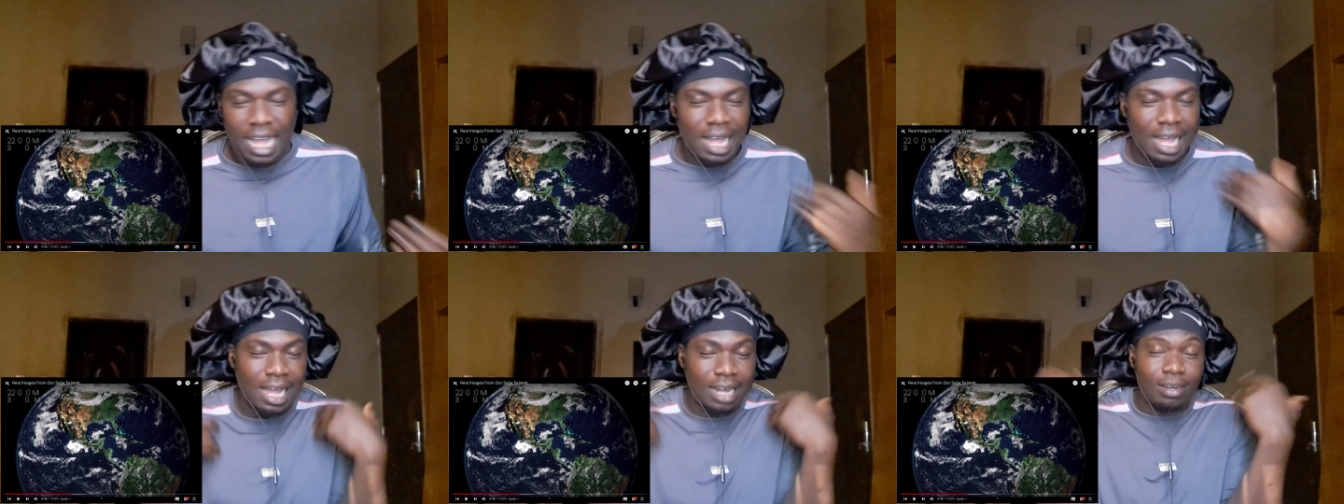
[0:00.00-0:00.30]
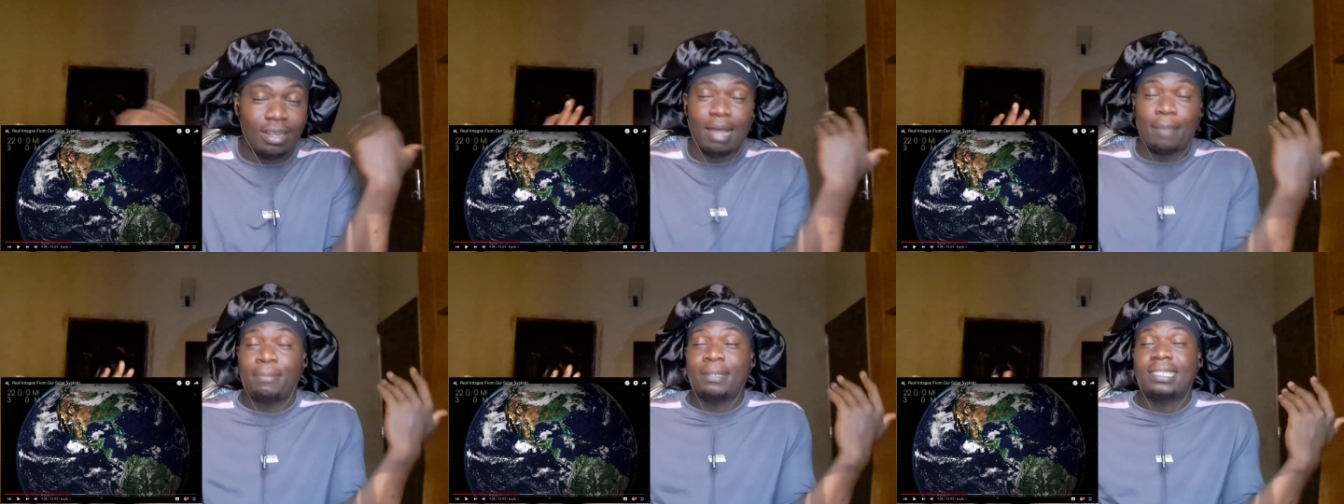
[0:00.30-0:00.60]

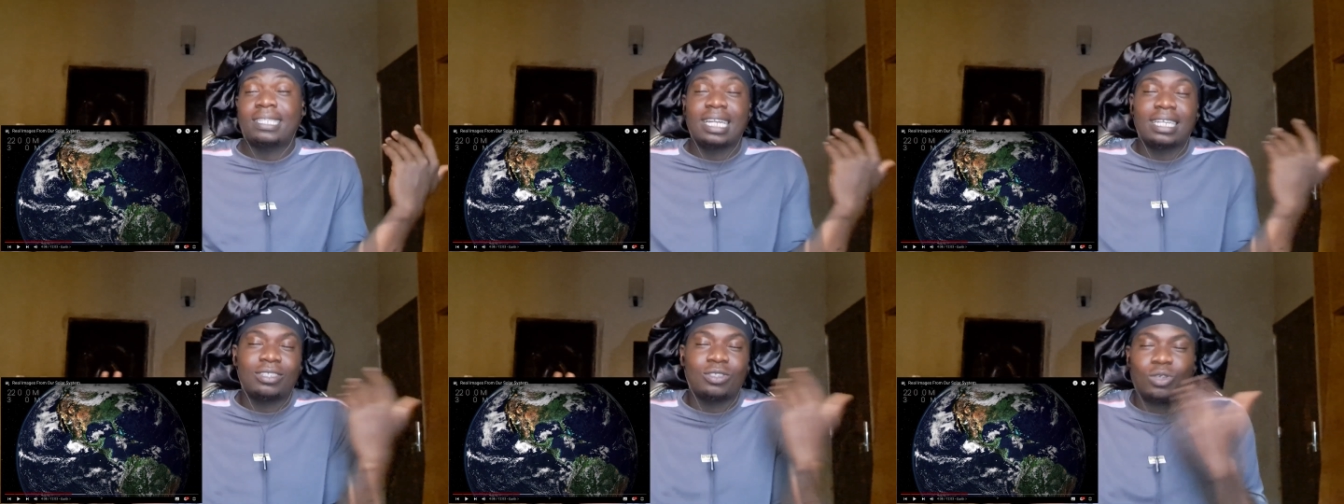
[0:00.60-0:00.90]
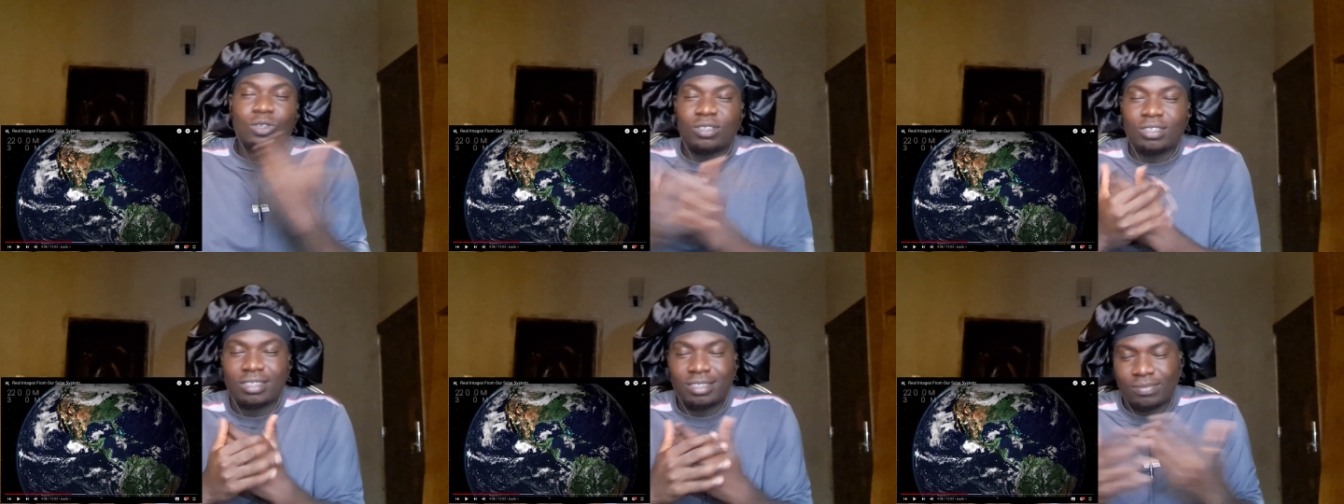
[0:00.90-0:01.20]
I personally
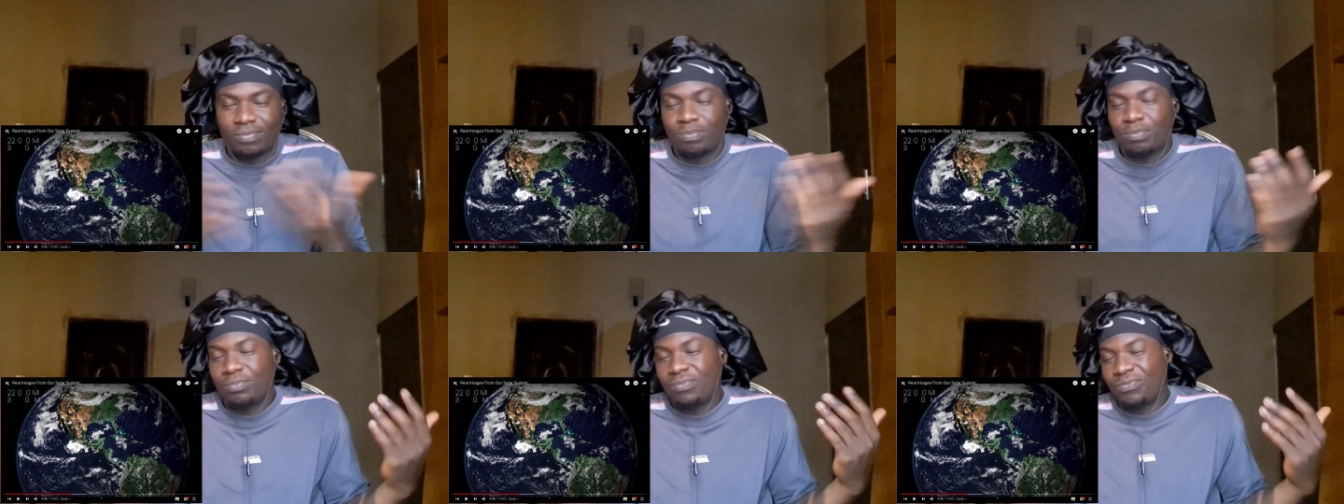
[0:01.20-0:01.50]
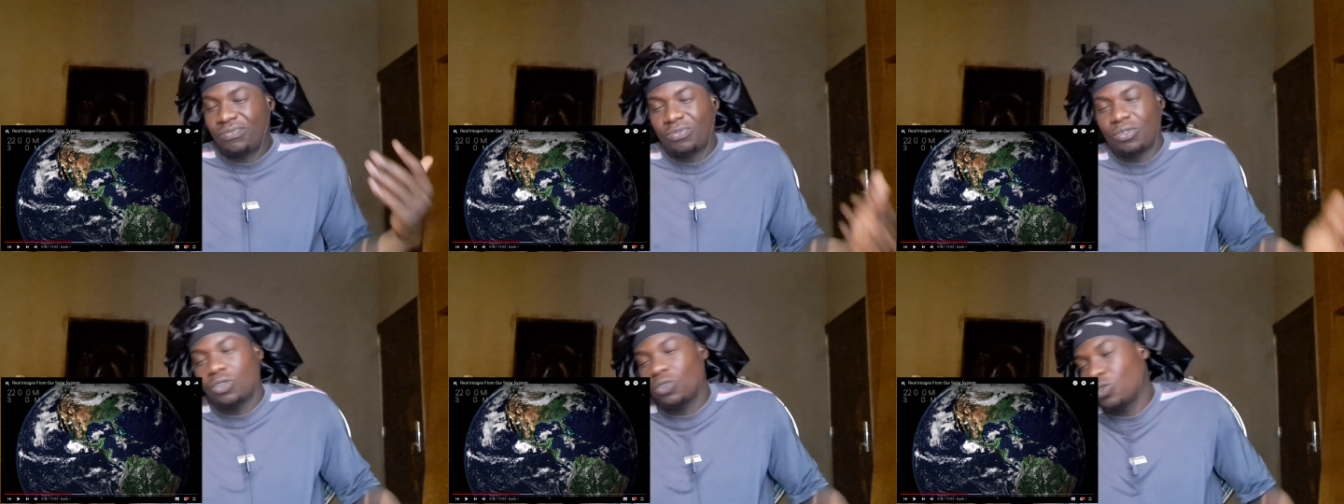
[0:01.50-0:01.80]
don't
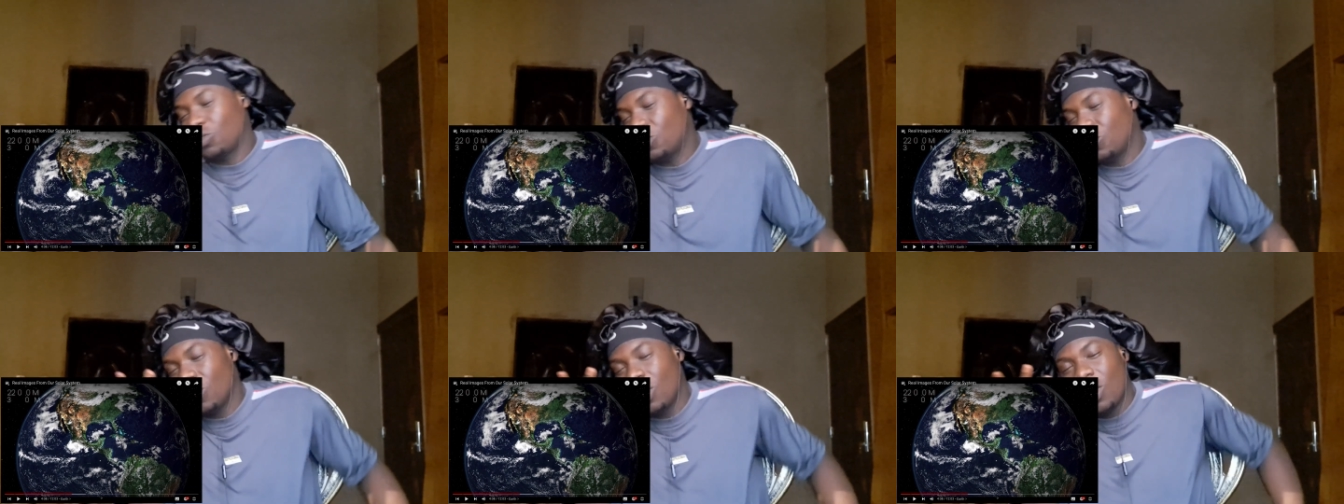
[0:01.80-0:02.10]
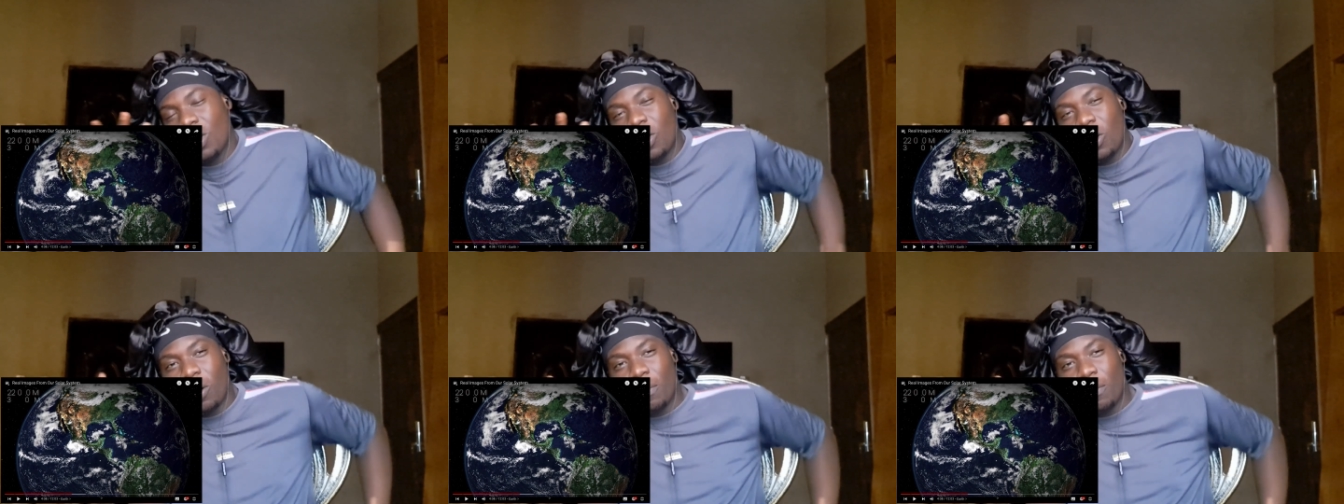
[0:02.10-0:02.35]
follow